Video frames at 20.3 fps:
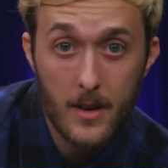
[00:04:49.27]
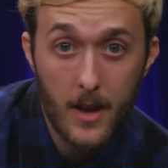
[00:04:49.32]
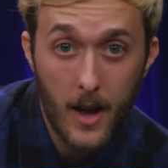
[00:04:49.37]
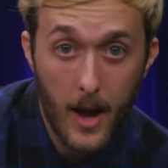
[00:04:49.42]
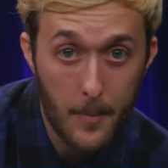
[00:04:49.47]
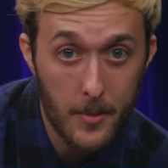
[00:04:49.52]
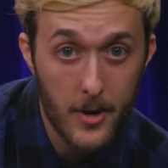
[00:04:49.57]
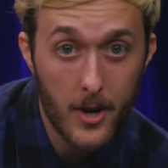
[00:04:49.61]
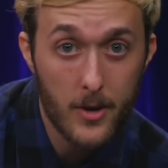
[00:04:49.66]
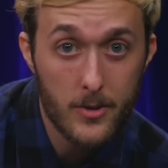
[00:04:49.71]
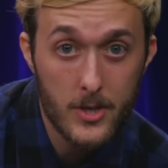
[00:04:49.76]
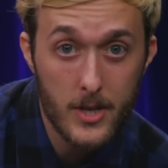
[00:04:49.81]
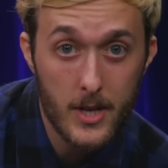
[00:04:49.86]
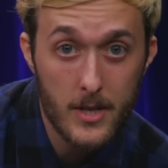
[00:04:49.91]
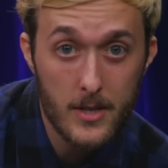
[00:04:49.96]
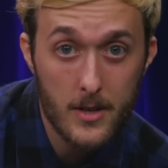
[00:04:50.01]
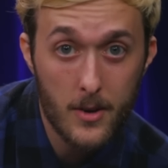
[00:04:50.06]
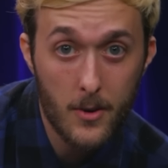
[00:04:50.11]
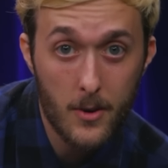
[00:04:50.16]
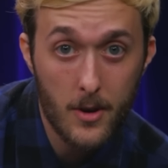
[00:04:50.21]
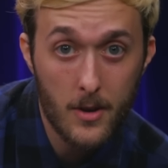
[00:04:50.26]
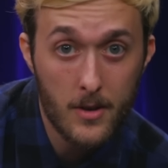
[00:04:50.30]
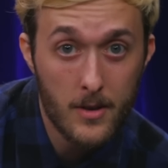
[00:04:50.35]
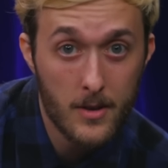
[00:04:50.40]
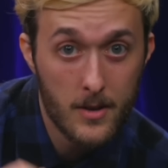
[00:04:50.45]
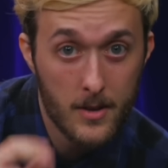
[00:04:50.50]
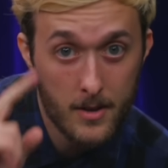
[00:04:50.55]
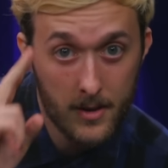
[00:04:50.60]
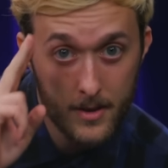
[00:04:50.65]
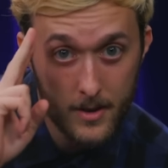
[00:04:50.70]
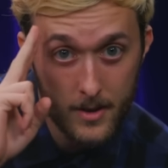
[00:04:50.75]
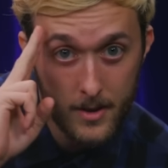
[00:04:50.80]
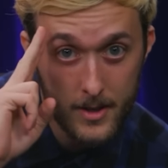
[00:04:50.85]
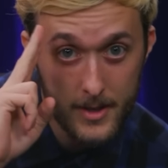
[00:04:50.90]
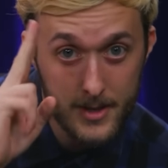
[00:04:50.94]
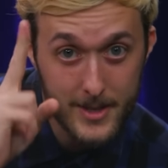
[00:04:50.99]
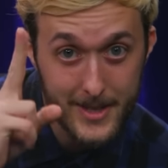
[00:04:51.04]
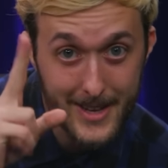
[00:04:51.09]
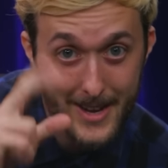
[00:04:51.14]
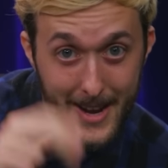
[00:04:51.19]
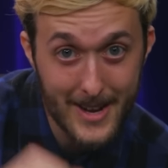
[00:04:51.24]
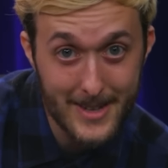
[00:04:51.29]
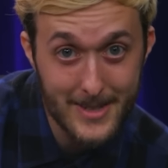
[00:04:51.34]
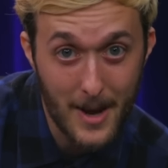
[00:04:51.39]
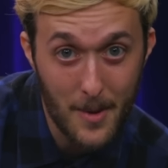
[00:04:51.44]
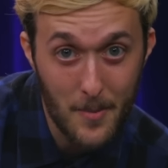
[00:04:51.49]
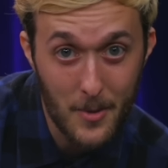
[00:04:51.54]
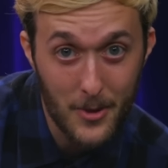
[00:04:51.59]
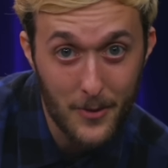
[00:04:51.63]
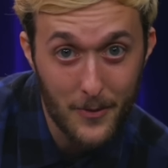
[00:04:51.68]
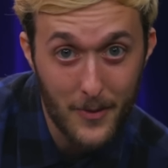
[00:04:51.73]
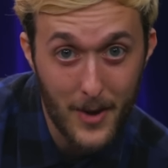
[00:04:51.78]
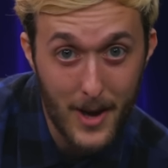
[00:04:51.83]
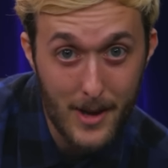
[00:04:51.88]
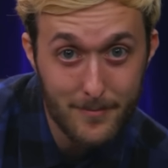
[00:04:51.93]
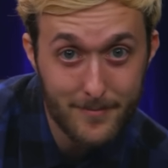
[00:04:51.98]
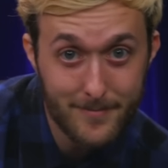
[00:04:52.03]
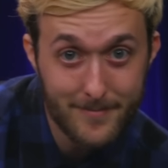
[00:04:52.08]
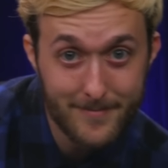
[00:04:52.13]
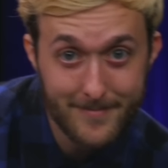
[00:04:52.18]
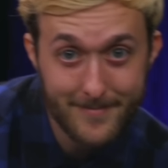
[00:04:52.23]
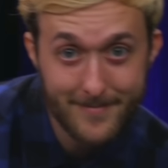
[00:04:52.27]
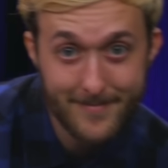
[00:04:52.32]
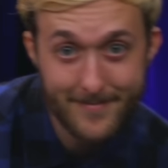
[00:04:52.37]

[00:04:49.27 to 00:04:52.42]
I'm your host, Jesse Orrall. See you next time with the fam.